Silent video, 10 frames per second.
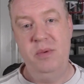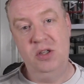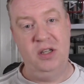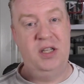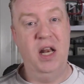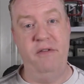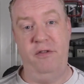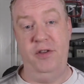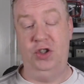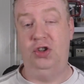because I send
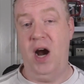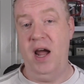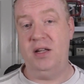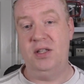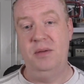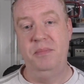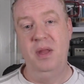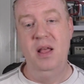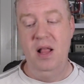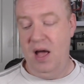everything tracked,
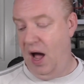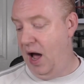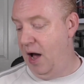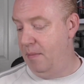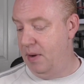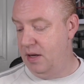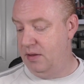and